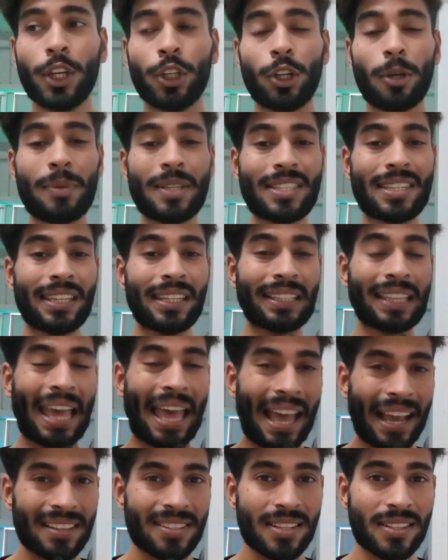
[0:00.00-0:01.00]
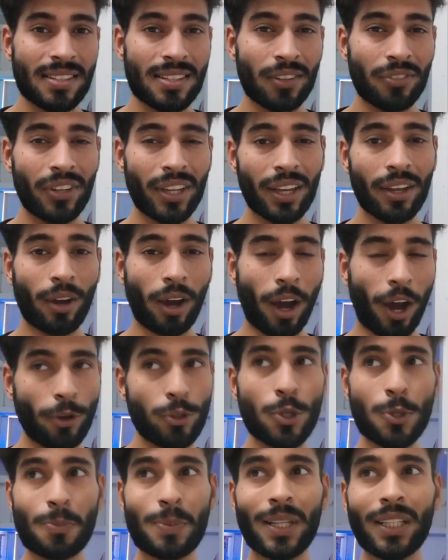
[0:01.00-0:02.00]
You'll be seeing the accents, the way how
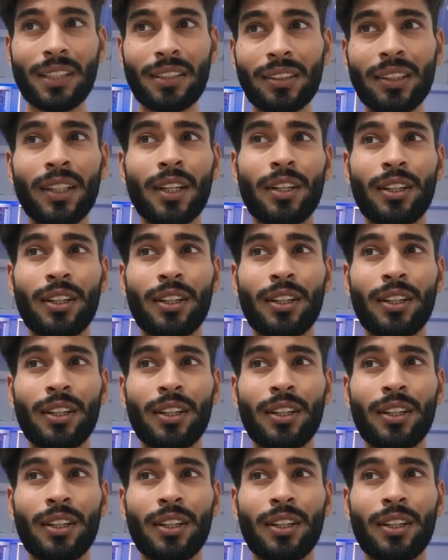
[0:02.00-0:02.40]
you speak, the